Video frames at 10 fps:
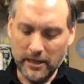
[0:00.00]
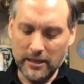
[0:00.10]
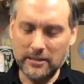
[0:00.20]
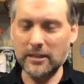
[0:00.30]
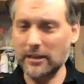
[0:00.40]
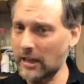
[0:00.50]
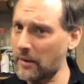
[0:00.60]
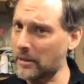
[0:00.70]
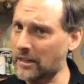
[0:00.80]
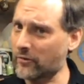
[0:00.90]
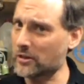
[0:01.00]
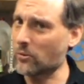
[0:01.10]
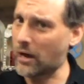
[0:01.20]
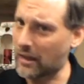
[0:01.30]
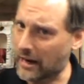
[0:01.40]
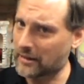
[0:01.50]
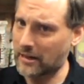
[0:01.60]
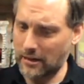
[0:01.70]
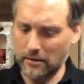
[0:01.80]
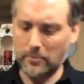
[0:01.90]
This is a little bit different the way that I did
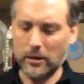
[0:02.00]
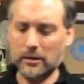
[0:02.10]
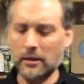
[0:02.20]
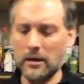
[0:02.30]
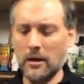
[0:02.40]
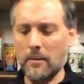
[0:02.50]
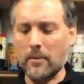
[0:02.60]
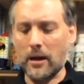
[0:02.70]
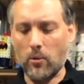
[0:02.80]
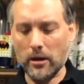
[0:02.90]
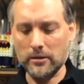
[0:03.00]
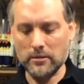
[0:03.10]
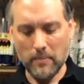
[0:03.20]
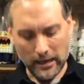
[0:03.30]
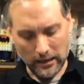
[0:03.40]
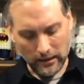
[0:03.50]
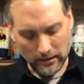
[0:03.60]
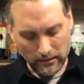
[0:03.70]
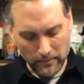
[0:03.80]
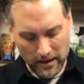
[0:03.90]
it in the book, but I wanted to make it a
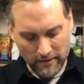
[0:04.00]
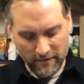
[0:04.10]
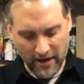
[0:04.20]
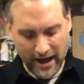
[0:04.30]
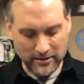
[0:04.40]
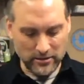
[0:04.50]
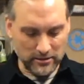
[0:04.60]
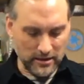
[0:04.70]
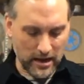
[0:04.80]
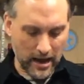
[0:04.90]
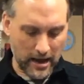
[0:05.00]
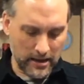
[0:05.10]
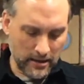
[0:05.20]
little bit faster today.